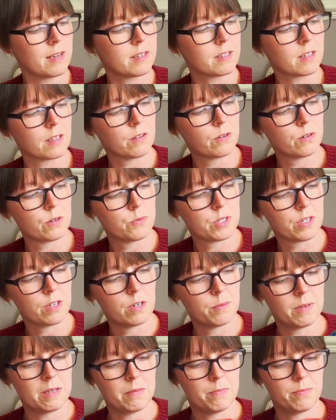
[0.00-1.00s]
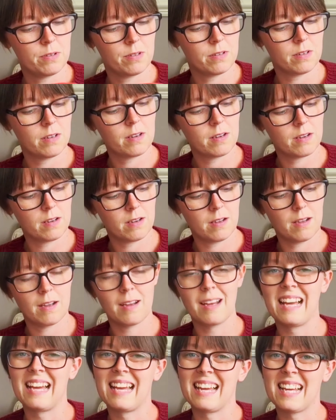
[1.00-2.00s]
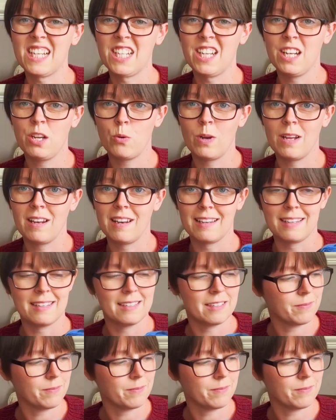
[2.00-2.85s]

as I thought it was going to be, but I actually quite like it.